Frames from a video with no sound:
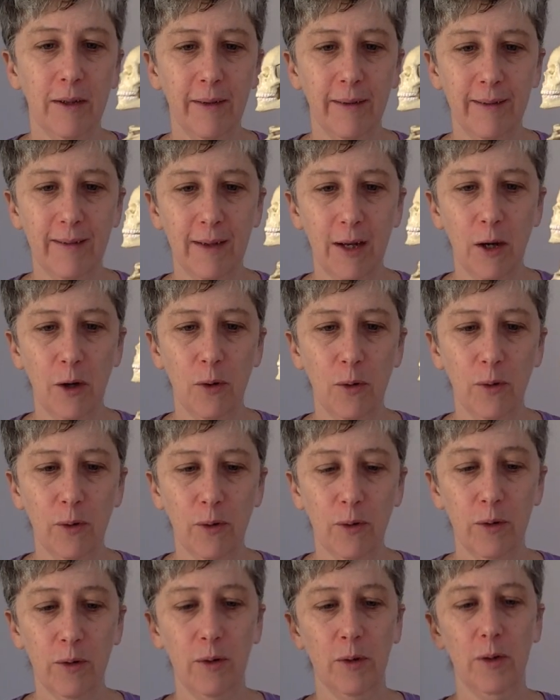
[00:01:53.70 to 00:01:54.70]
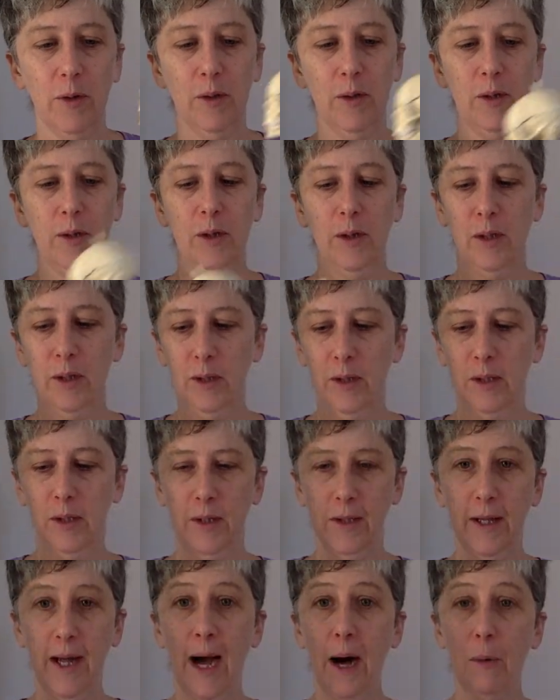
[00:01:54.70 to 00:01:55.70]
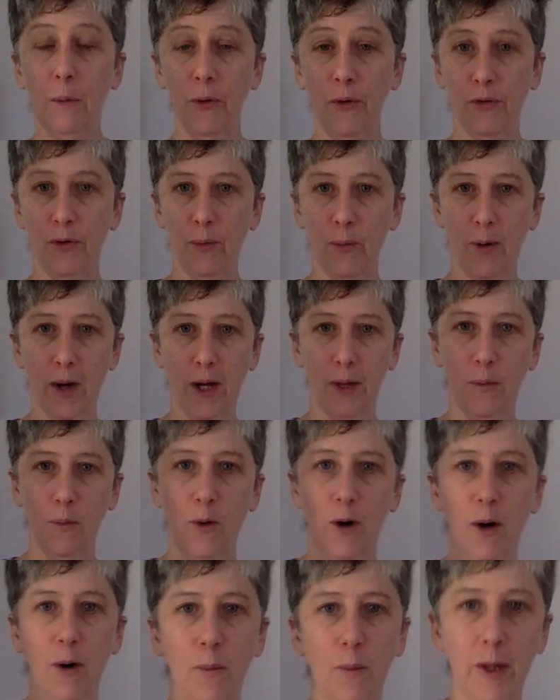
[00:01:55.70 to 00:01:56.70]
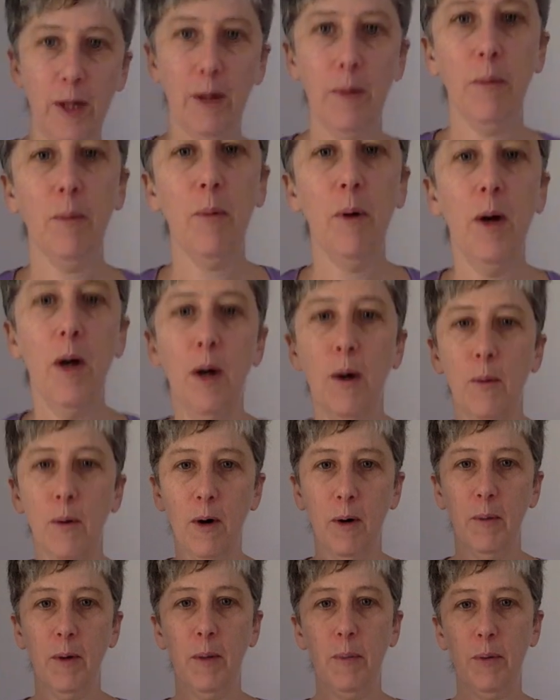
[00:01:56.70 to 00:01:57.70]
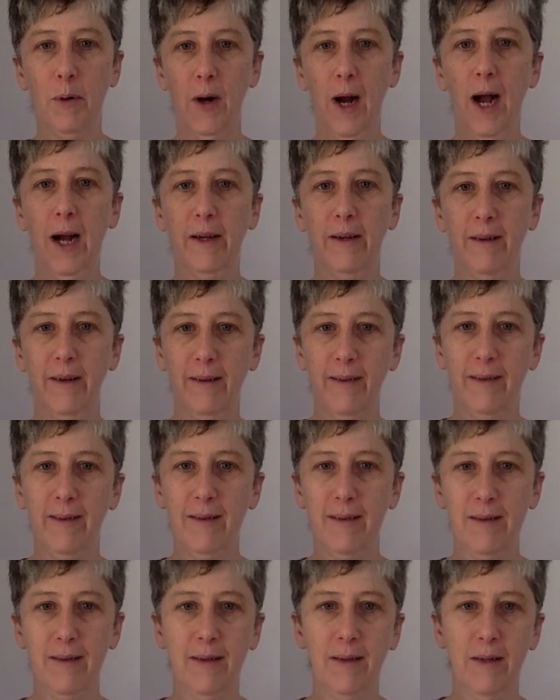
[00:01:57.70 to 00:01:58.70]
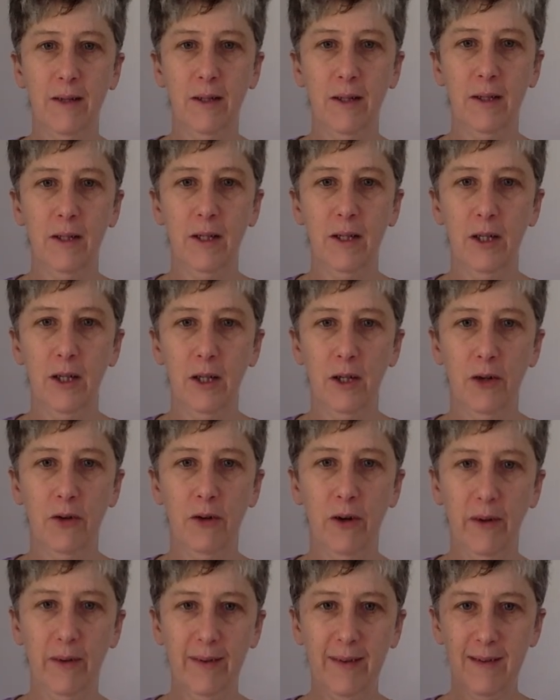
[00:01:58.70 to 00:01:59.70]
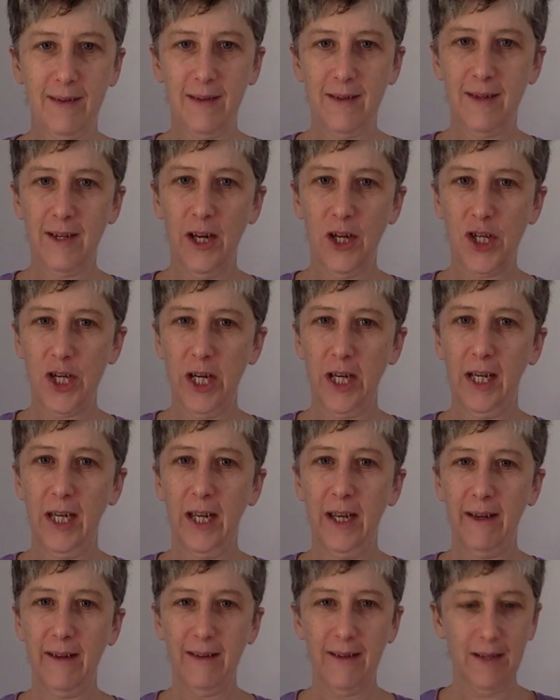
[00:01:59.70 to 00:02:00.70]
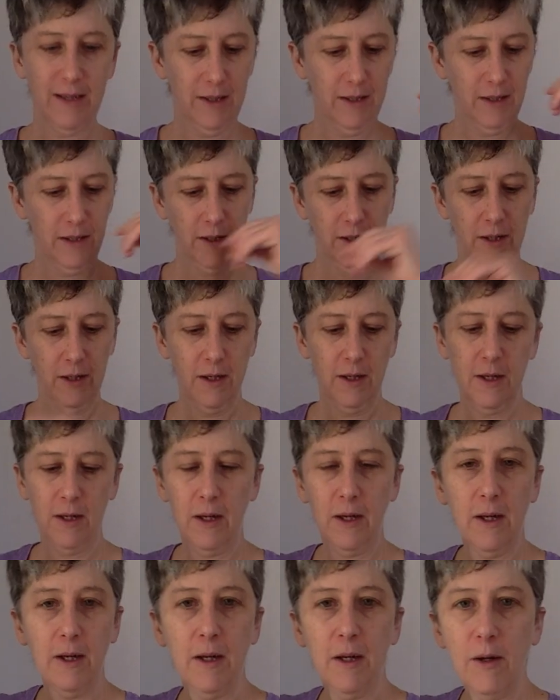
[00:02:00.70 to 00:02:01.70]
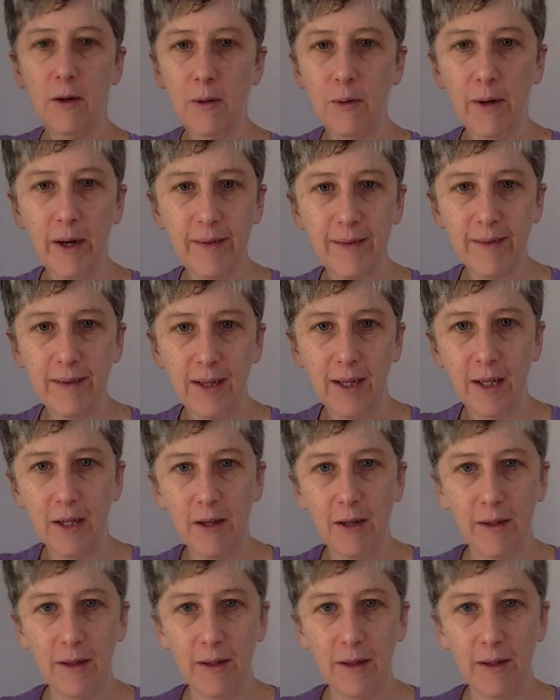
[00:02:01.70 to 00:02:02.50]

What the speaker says: So that was the one where we practiced just touching it, resting it